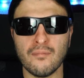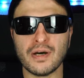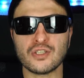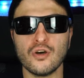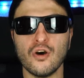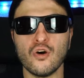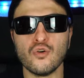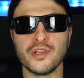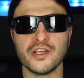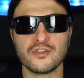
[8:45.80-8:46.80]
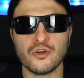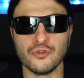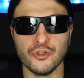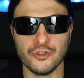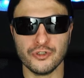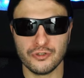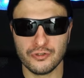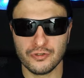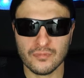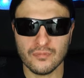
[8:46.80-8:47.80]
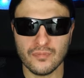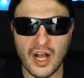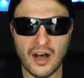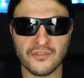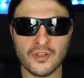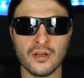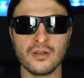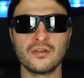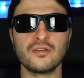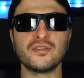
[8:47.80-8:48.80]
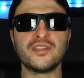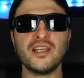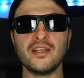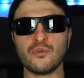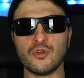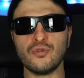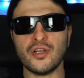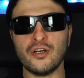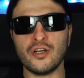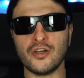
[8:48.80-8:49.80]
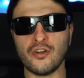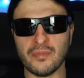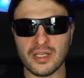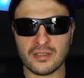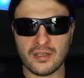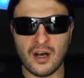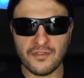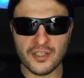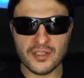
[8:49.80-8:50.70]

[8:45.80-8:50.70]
but oh, they're so good. After dealing with all the ergonomics, after